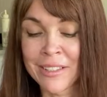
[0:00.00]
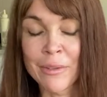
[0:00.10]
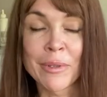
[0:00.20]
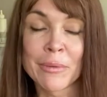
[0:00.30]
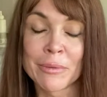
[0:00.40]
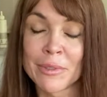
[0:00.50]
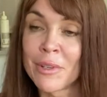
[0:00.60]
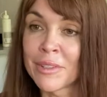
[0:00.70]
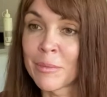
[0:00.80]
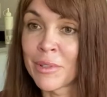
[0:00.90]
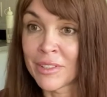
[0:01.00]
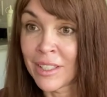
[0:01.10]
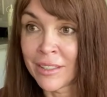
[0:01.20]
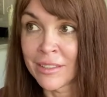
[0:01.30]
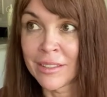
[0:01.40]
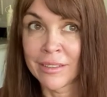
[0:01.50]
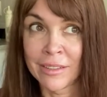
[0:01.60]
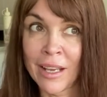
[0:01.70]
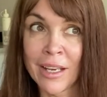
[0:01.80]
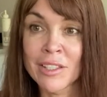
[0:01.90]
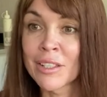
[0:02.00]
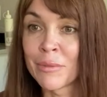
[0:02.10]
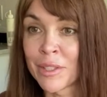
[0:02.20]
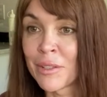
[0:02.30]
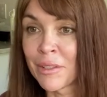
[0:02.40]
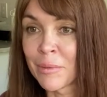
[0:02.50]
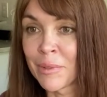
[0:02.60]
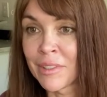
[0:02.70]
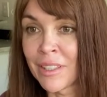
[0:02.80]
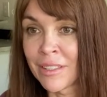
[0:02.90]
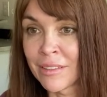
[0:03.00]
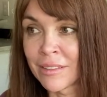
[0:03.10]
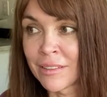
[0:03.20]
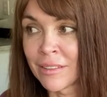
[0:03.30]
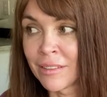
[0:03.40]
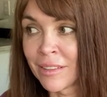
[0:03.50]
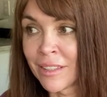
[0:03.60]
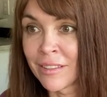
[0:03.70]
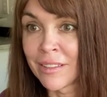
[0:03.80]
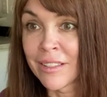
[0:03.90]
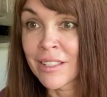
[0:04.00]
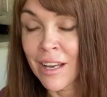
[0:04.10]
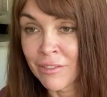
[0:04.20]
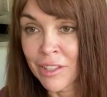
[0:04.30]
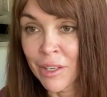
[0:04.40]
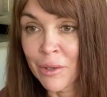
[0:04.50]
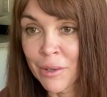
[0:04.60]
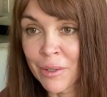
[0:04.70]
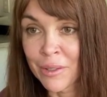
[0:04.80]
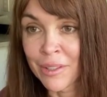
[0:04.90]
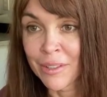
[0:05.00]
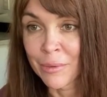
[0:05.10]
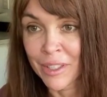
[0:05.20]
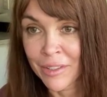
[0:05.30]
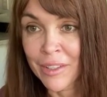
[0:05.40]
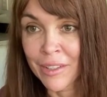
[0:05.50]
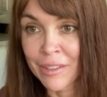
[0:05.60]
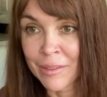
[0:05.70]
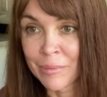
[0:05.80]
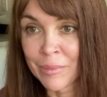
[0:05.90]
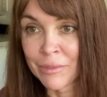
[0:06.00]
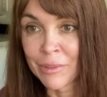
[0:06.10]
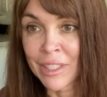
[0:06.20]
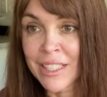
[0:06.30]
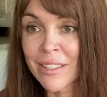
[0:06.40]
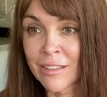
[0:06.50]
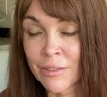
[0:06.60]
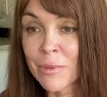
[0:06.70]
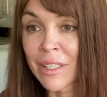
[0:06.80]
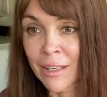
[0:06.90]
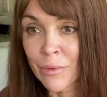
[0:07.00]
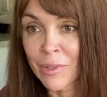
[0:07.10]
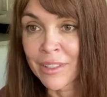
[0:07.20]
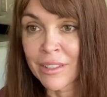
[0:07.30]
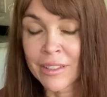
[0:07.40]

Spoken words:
So we talked about art. Actually, we talked about art in the discovery call with her before I started working with